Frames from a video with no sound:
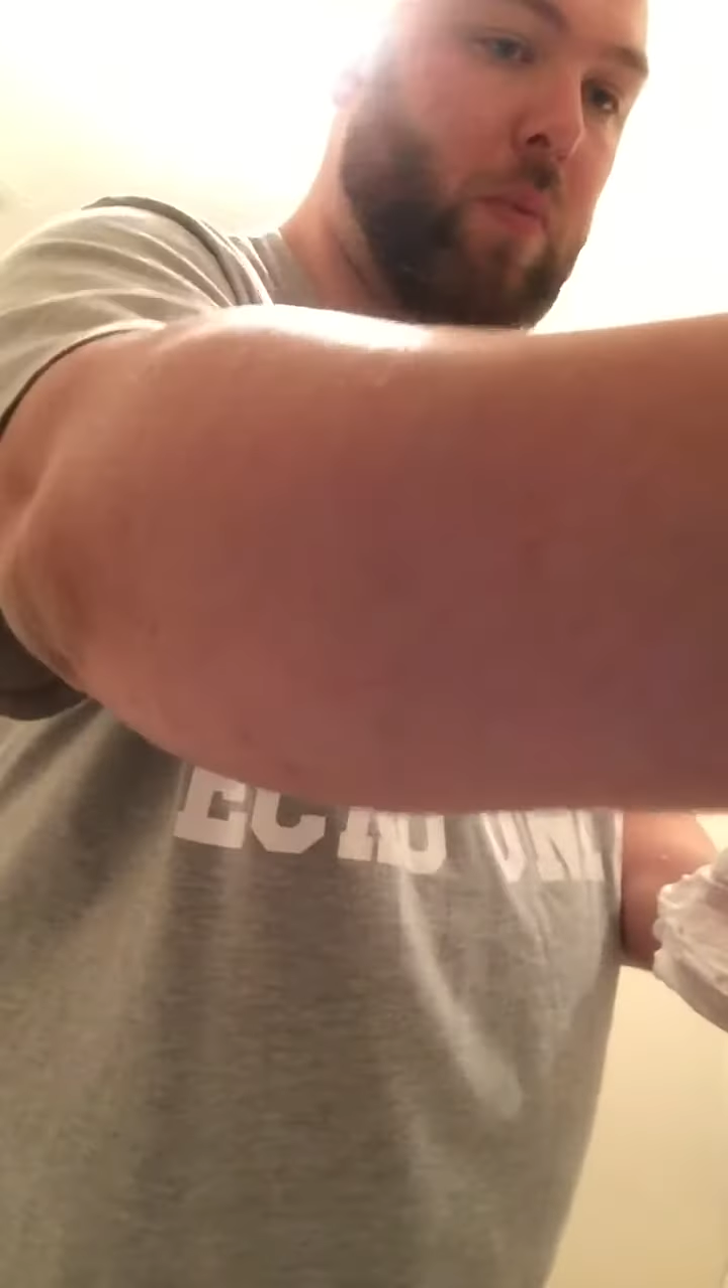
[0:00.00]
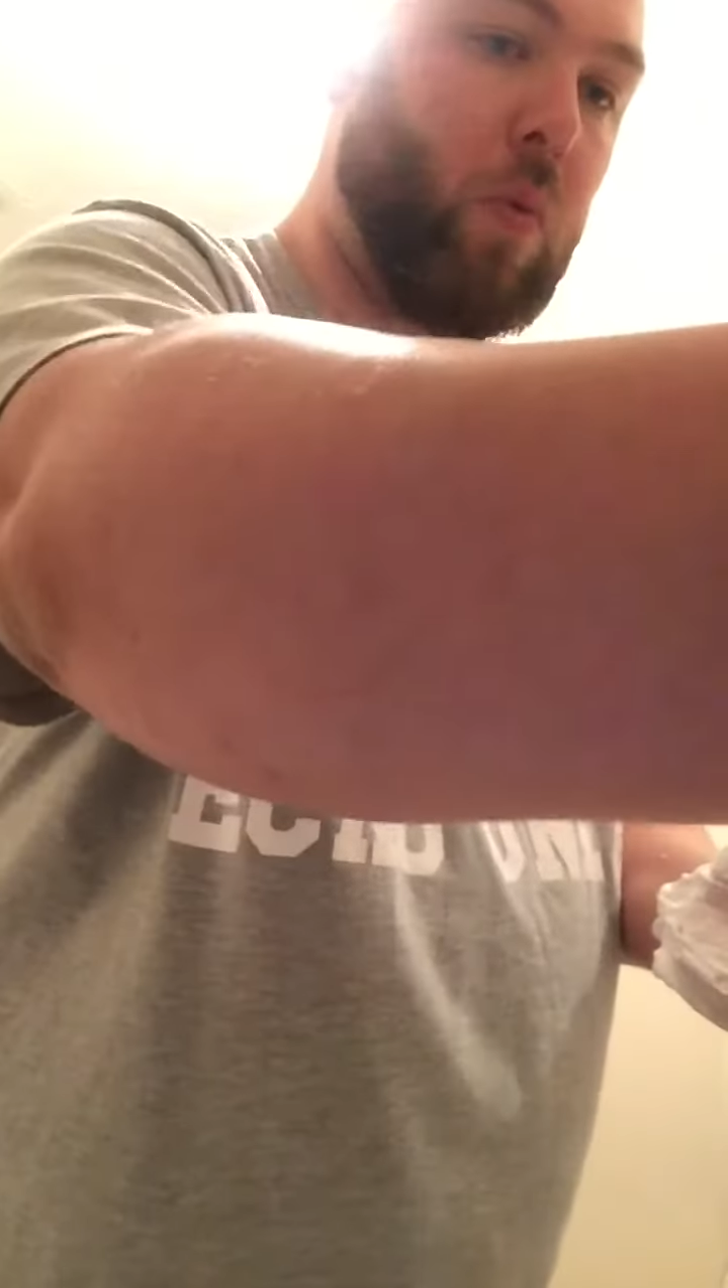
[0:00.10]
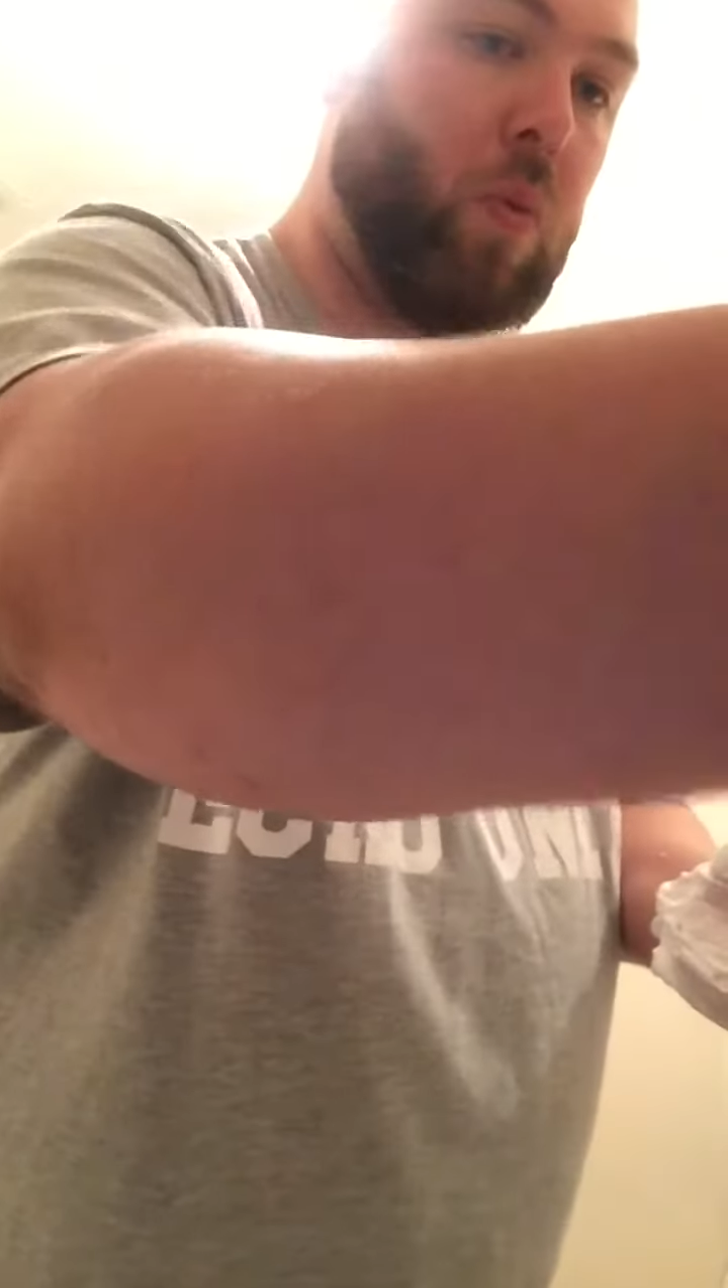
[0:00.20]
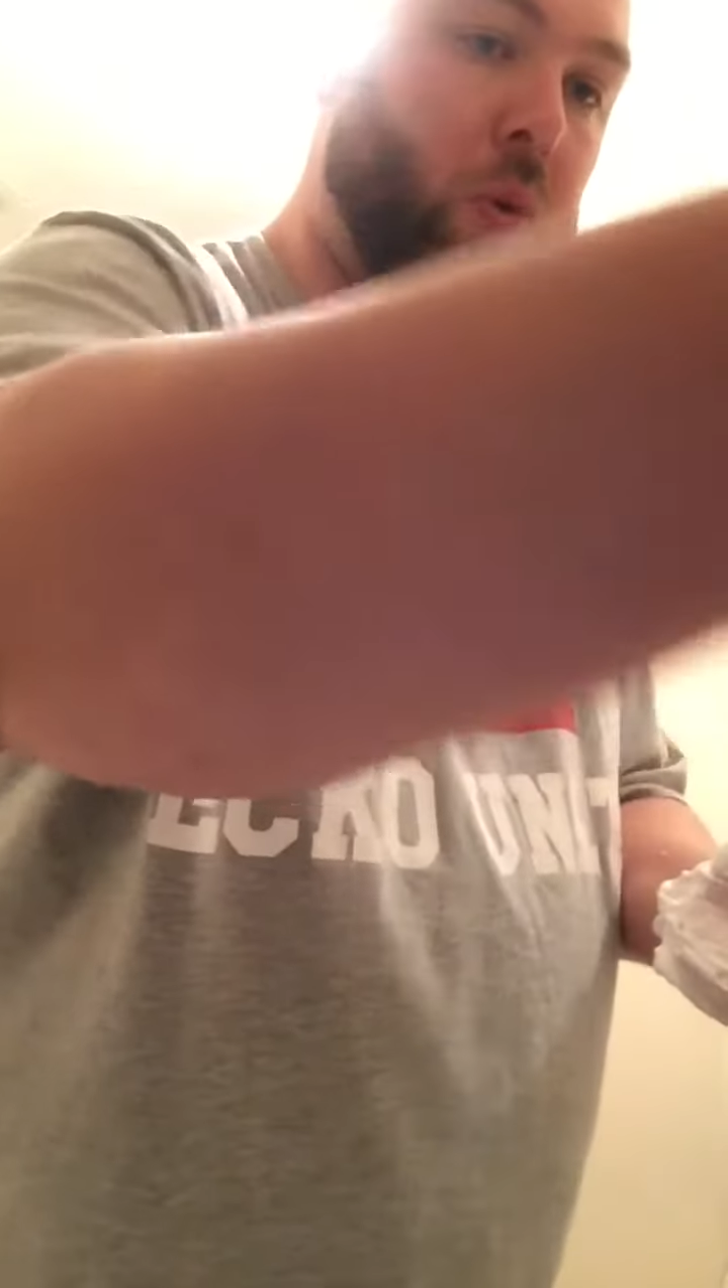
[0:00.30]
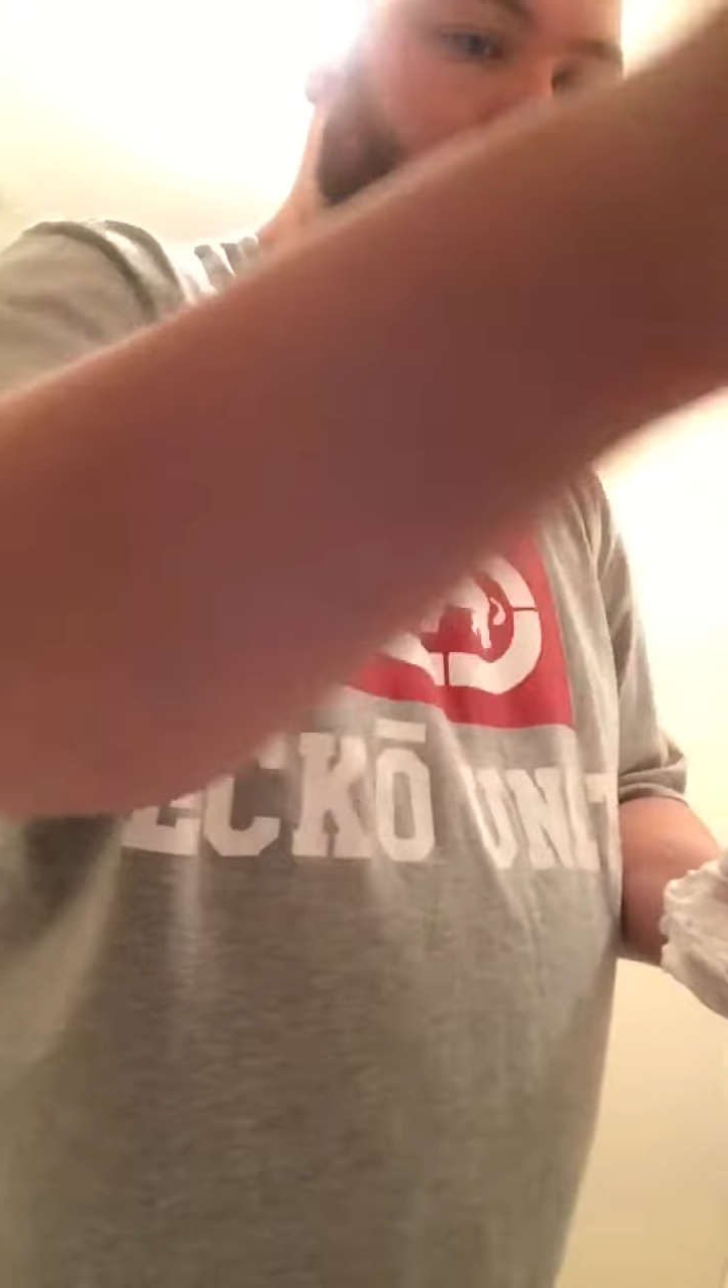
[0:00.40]
more
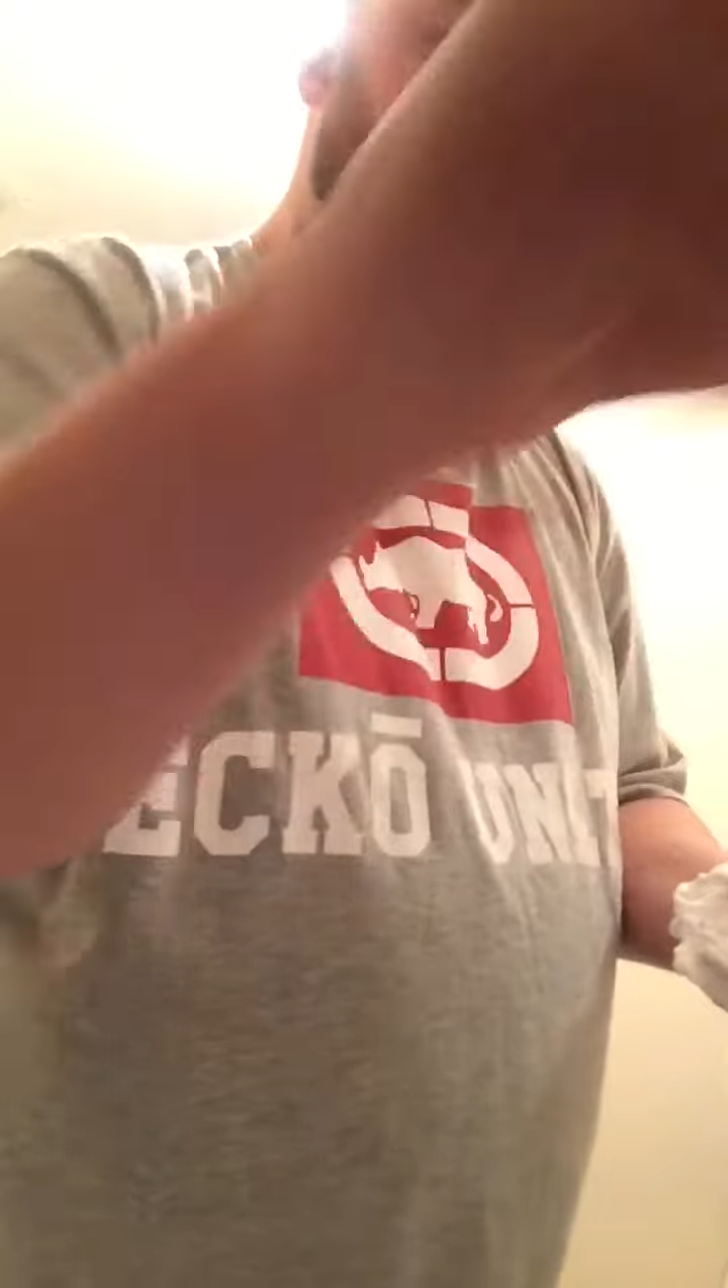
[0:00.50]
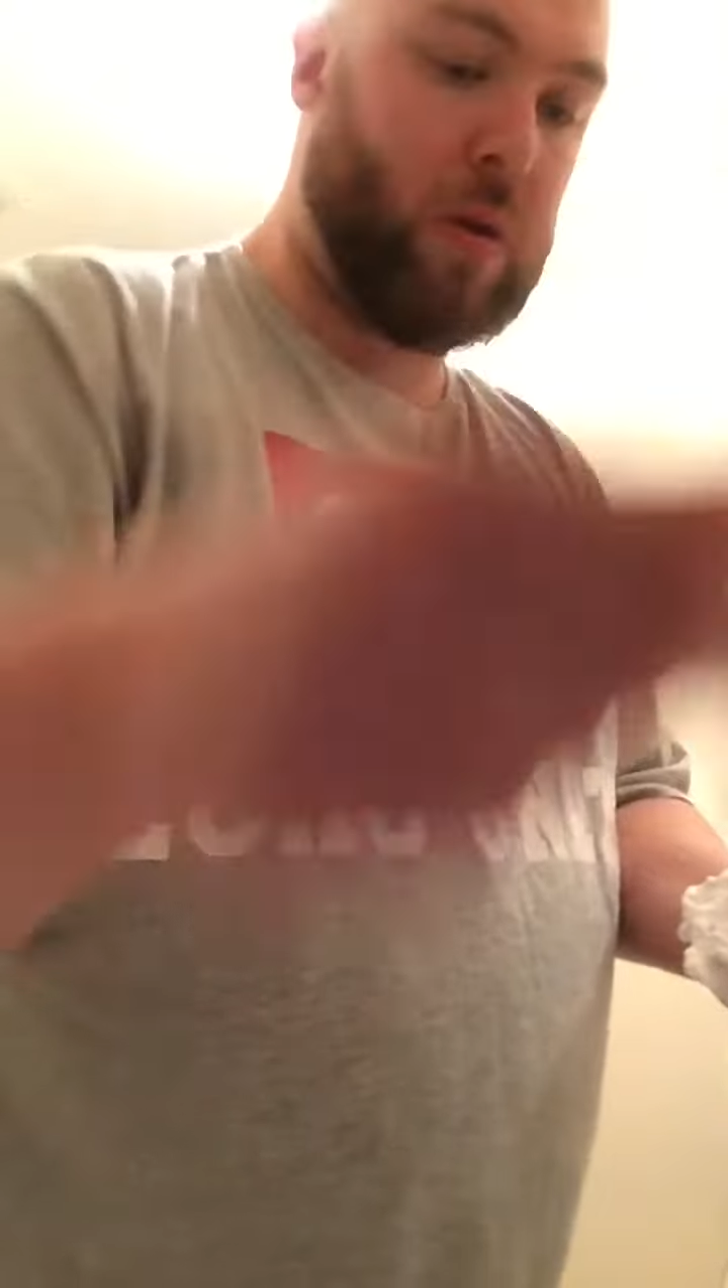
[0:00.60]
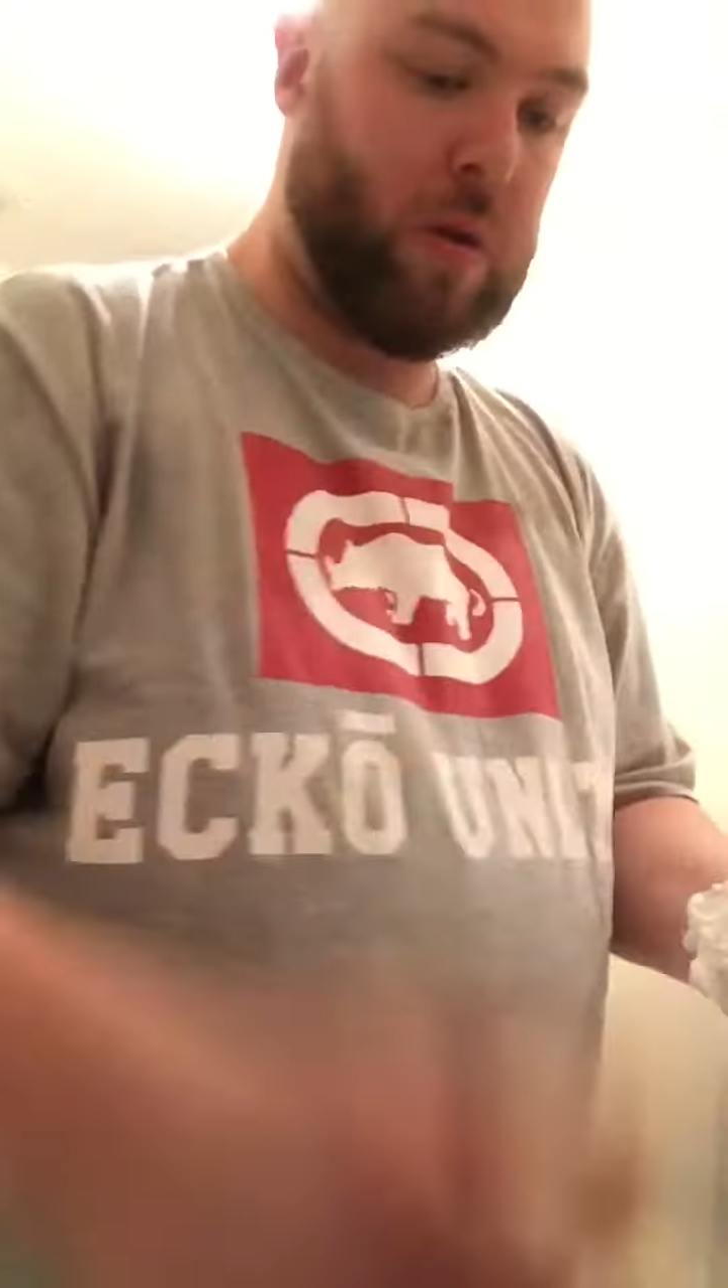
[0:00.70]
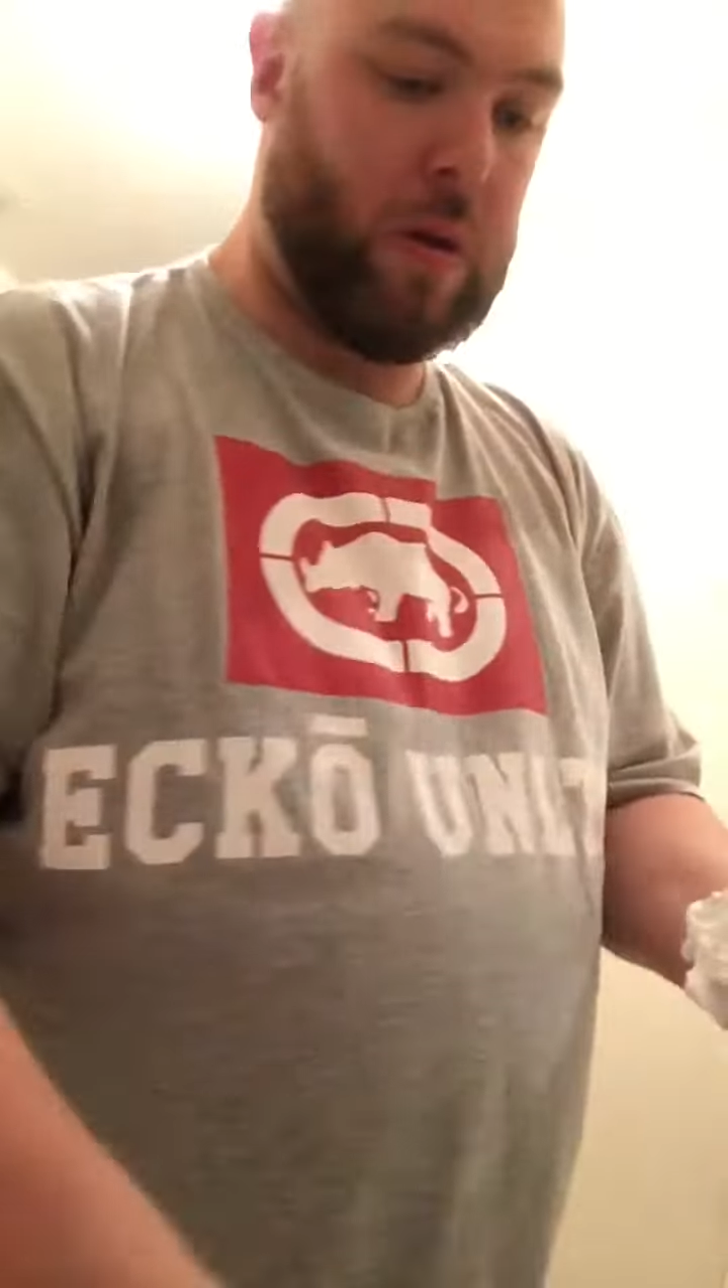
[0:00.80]
water.